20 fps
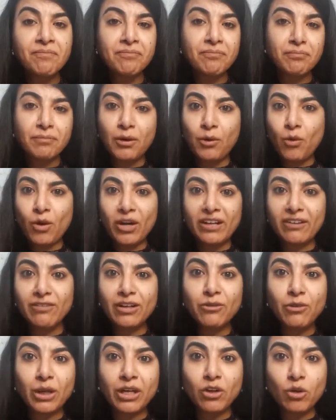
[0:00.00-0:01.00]
But
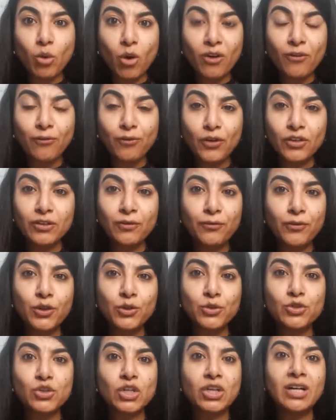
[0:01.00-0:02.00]
whatever we cook for the
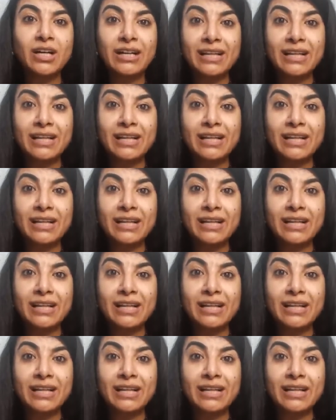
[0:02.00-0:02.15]
future,